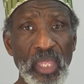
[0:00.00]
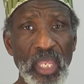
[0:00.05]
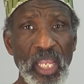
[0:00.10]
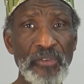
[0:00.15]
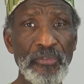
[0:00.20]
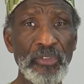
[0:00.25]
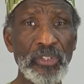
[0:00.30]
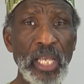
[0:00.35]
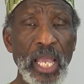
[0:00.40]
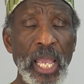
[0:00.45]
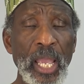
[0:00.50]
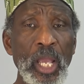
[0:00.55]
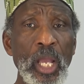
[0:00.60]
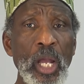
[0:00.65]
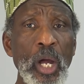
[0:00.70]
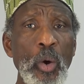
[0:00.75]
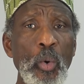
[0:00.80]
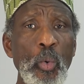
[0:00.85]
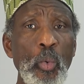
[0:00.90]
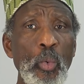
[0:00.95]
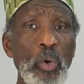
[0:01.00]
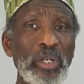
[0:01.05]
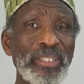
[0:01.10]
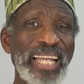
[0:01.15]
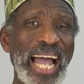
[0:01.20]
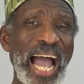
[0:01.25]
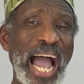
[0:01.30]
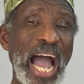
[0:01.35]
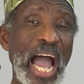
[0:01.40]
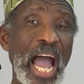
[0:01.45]
If you say,
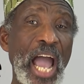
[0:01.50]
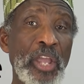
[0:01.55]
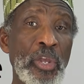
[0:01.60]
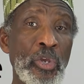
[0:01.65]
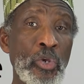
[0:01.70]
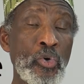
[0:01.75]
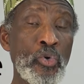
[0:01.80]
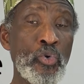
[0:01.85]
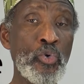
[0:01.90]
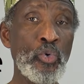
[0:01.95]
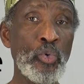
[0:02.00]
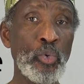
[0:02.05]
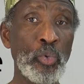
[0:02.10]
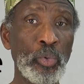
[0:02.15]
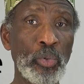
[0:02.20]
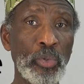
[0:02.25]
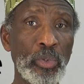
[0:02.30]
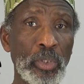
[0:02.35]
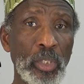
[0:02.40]
what are you